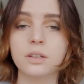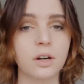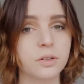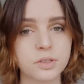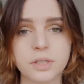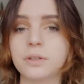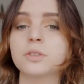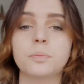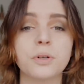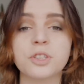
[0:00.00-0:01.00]
learn new
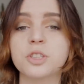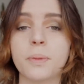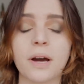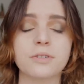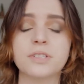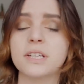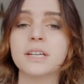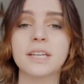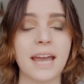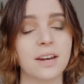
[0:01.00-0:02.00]
skills, push your boundaries,
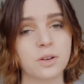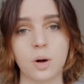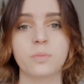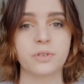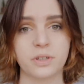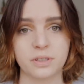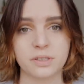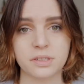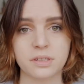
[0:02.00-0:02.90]
and gain confidence.